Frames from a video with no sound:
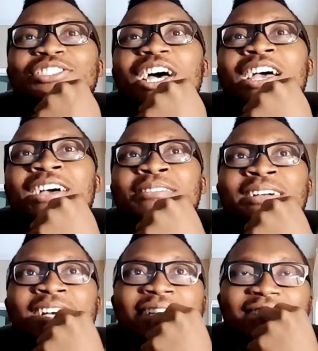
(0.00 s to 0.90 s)

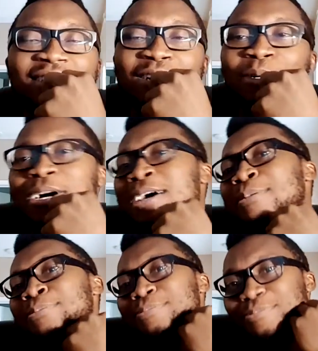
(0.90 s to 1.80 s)
Damn, guys.
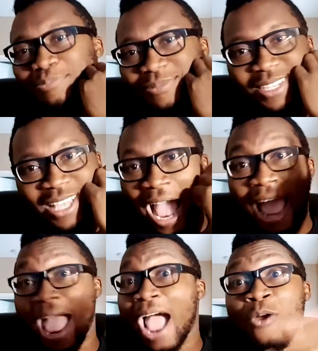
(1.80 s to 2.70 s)
Yo,
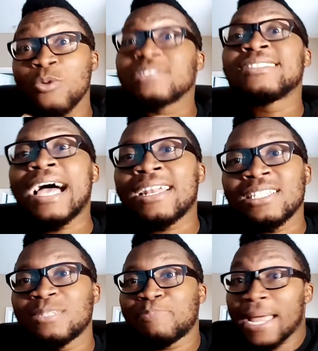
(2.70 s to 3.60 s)
I was not
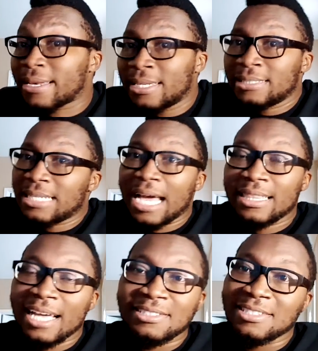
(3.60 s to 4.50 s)
expecting
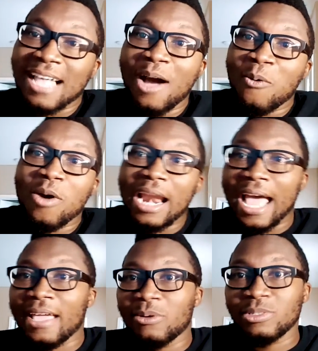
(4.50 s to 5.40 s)
that. That's not what
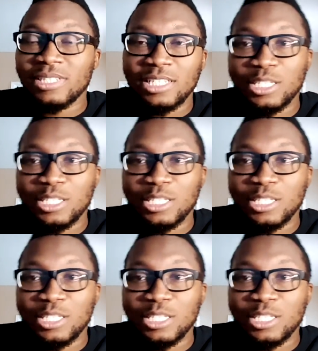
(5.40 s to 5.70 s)
I was